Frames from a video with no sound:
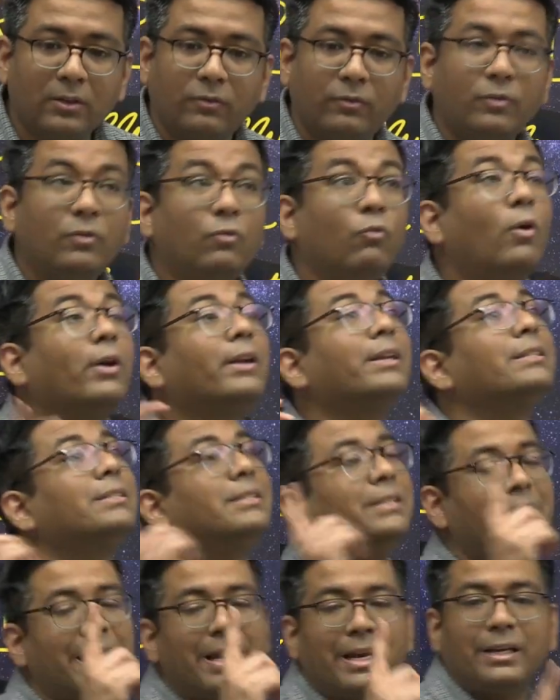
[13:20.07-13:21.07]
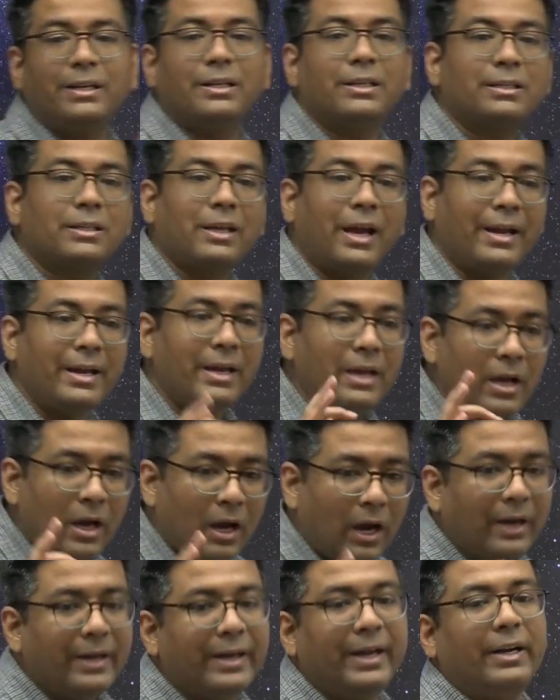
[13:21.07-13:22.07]
what is there in the sky
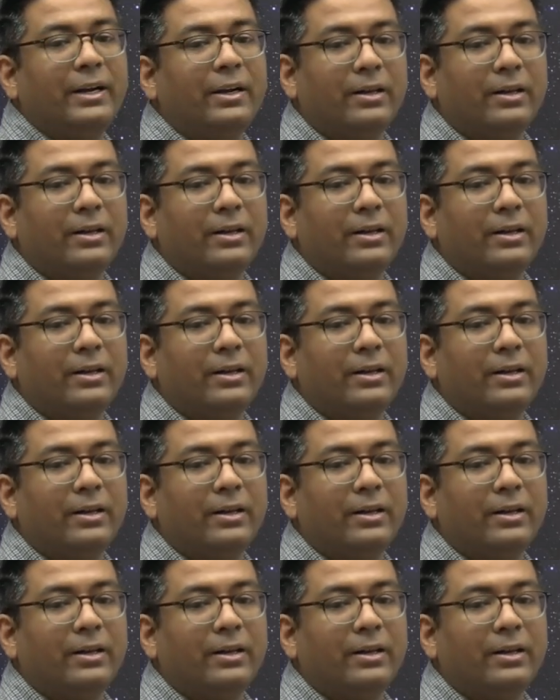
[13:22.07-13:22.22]
unhindered.